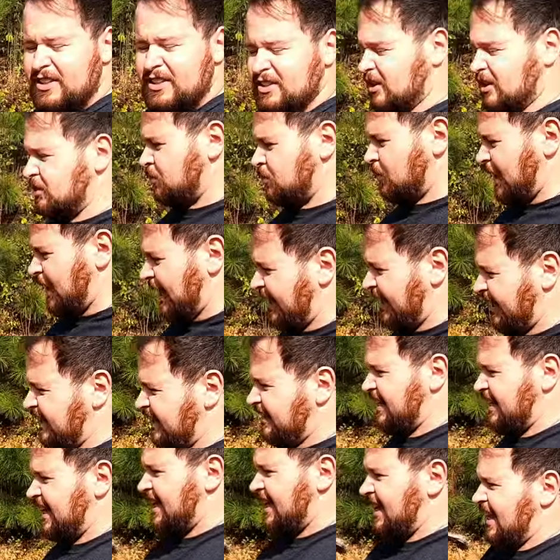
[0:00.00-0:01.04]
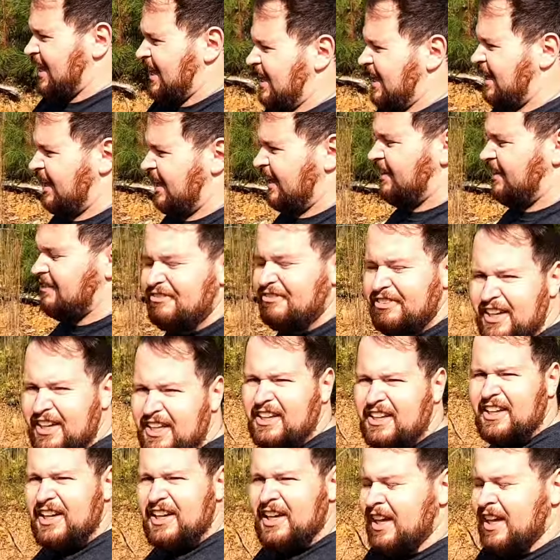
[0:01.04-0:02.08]
Just when I get that headache
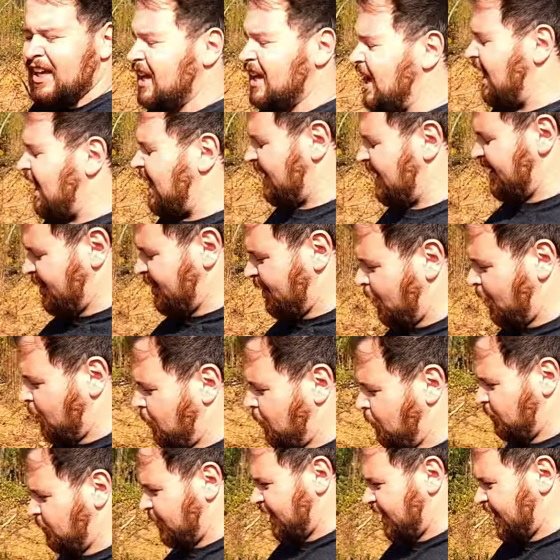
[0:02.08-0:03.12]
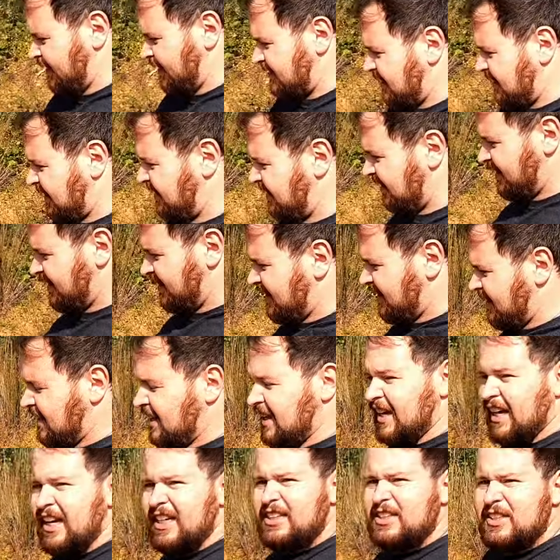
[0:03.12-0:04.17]
feeling, I know that
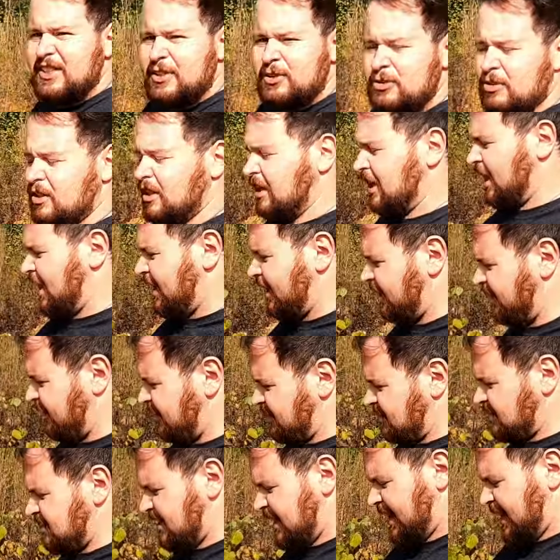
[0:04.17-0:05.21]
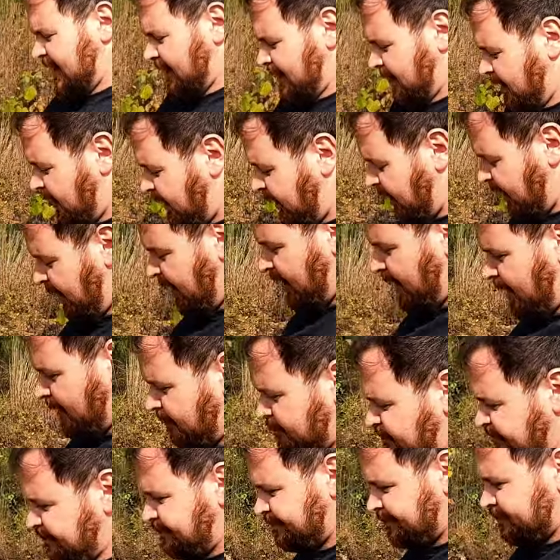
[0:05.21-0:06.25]
it's usually not a good sign.
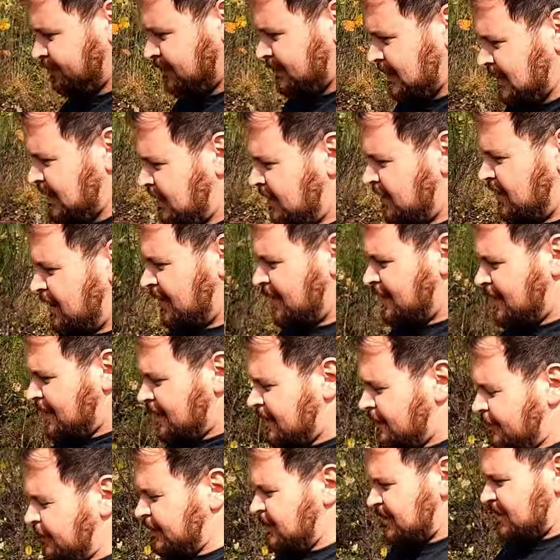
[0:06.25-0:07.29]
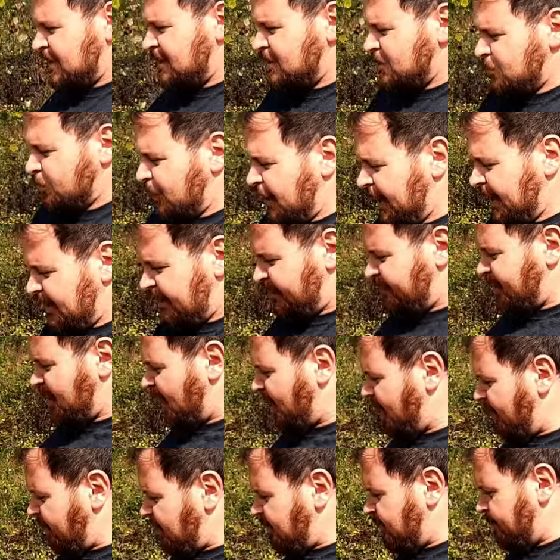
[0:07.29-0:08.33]
Um, but since we have
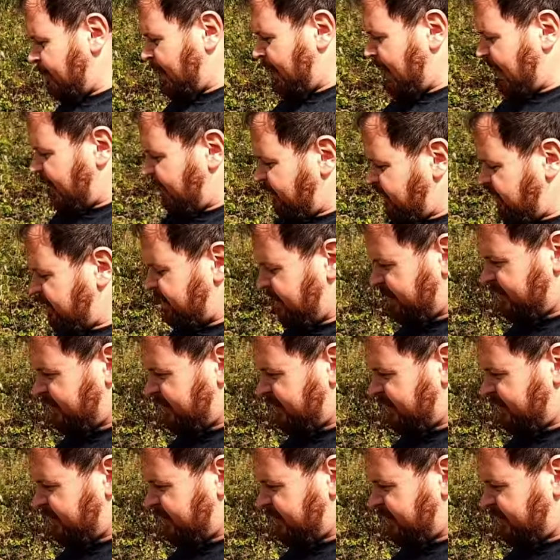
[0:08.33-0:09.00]
talked about